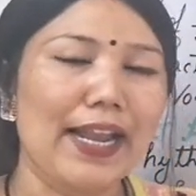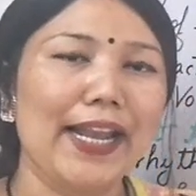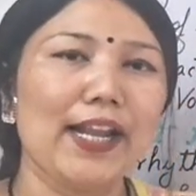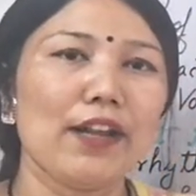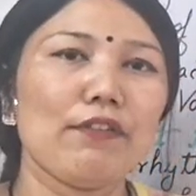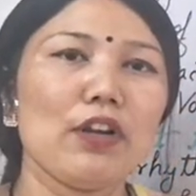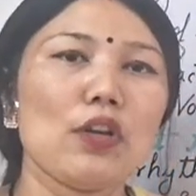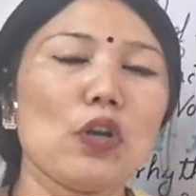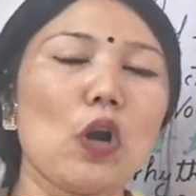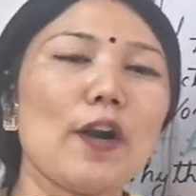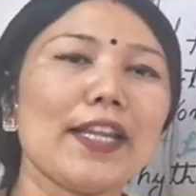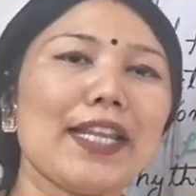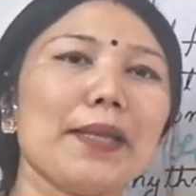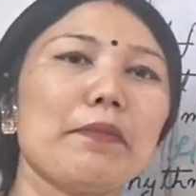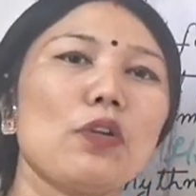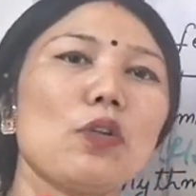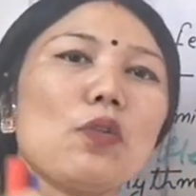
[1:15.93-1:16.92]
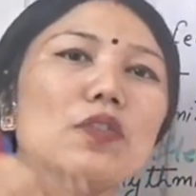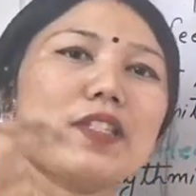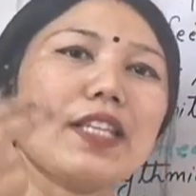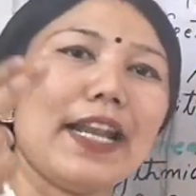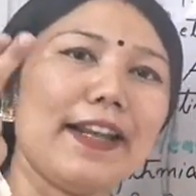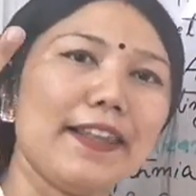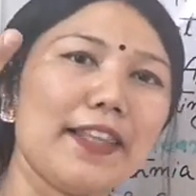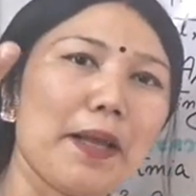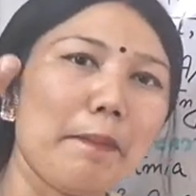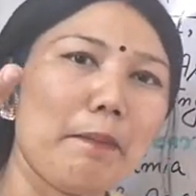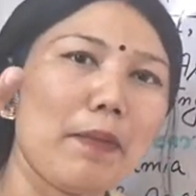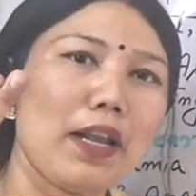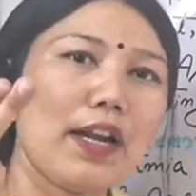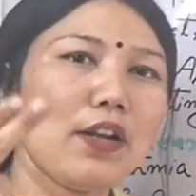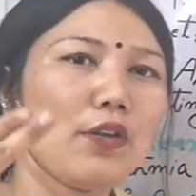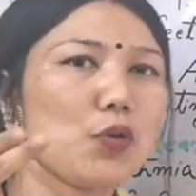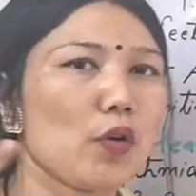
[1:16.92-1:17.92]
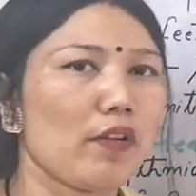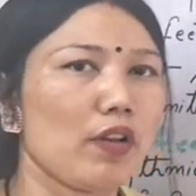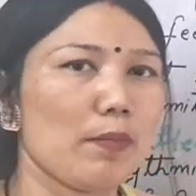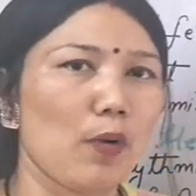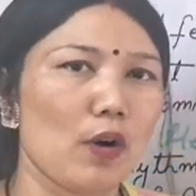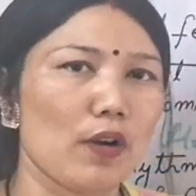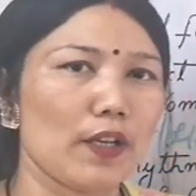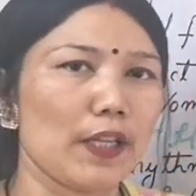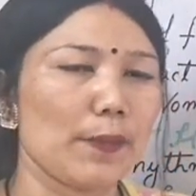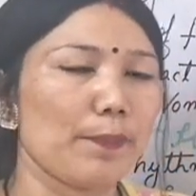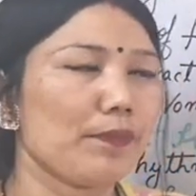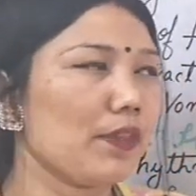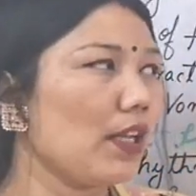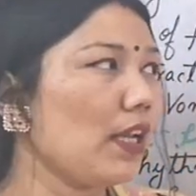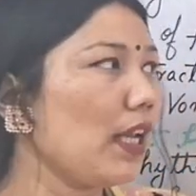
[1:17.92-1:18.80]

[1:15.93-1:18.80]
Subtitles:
and will not able to send the blood to our body.